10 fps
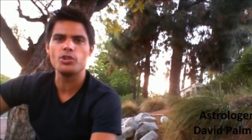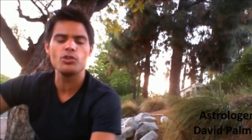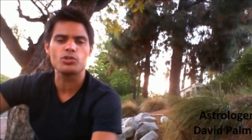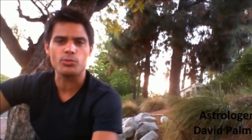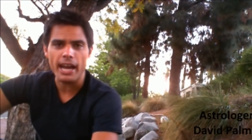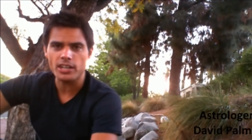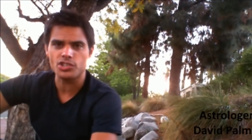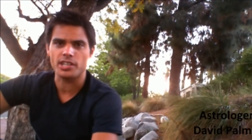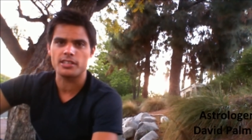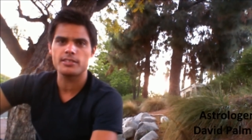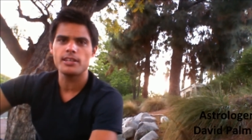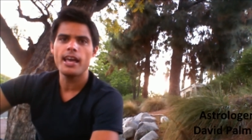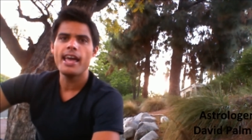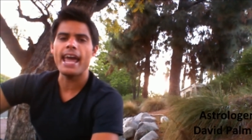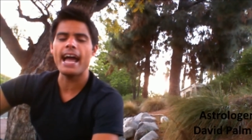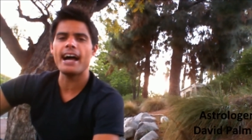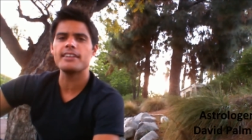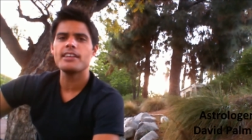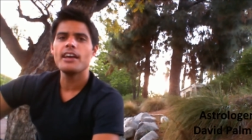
new directions, and